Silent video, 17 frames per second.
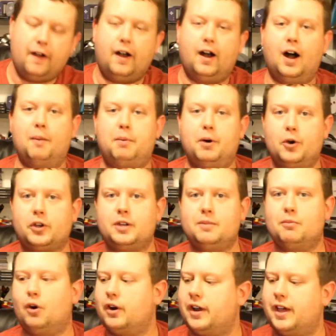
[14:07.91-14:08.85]

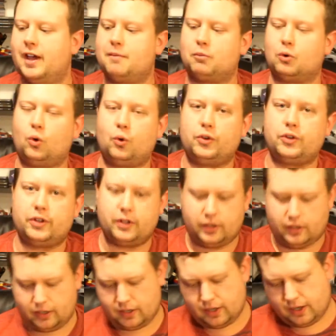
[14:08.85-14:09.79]
Pokemon Emerald
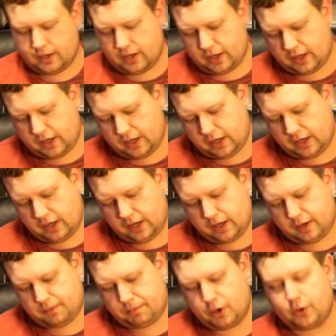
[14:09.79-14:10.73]

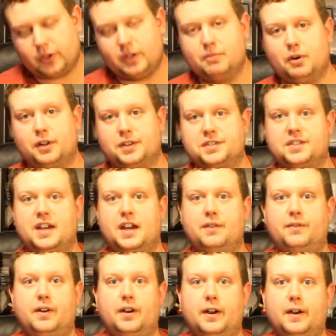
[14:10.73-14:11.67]
and Pokemon
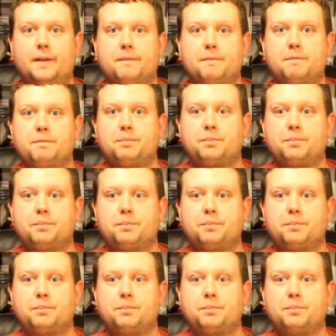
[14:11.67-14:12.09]
Sapphire.